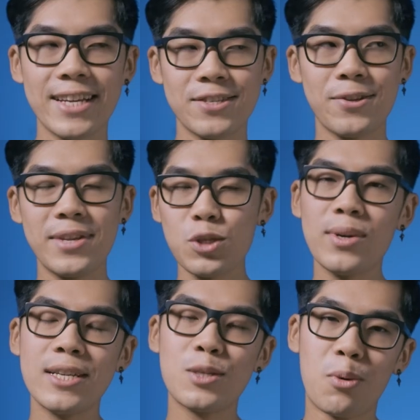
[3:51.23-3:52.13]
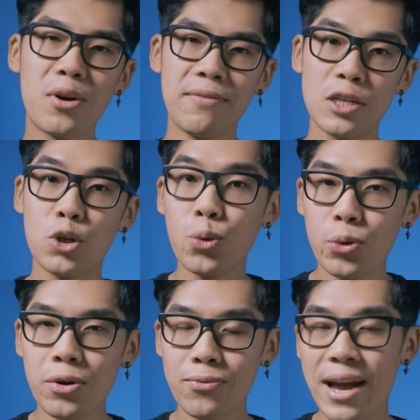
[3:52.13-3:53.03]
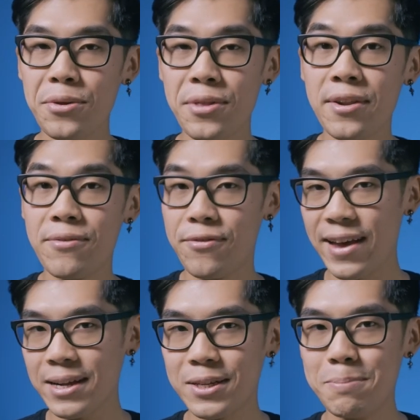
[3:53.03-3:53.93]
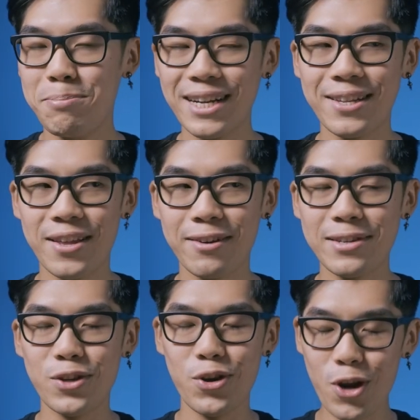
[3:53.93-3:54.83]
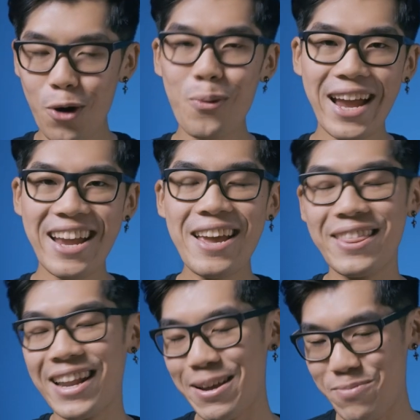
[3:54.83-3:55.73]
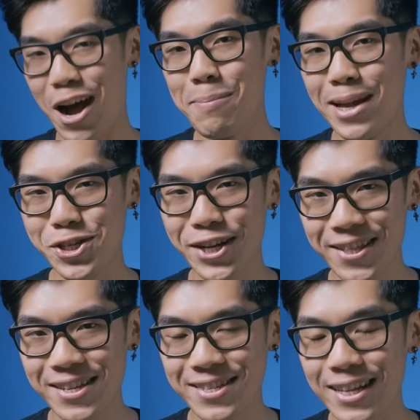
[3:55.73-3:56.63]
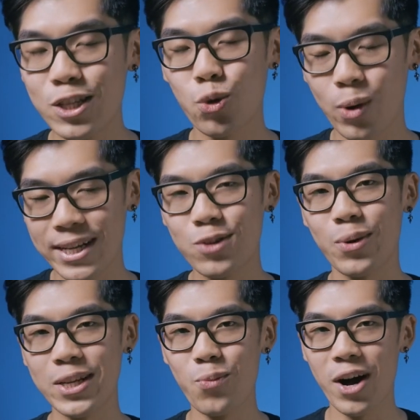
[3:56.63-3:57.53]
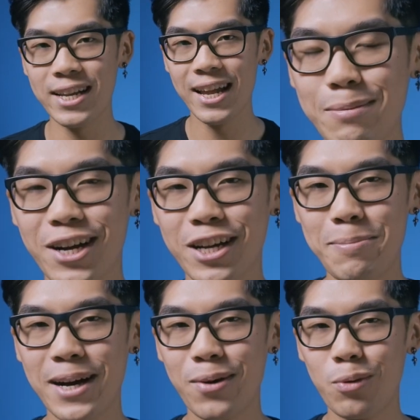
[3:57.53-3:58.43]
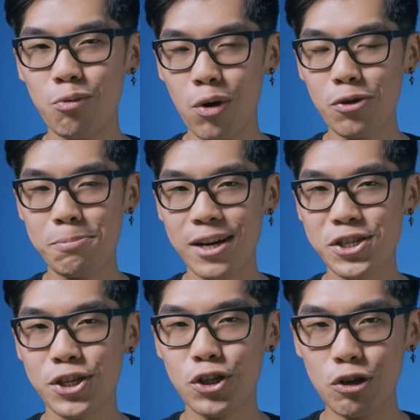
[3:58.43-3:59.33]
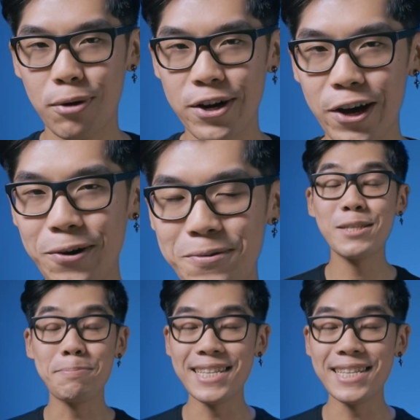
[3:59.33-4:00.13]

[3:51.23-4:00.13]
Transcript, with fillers: Okay, so this one is more of a tool rather than an effect, but there is no way that I am not mentioning this in 2021. I'm talking about RotoBrush 2.0. This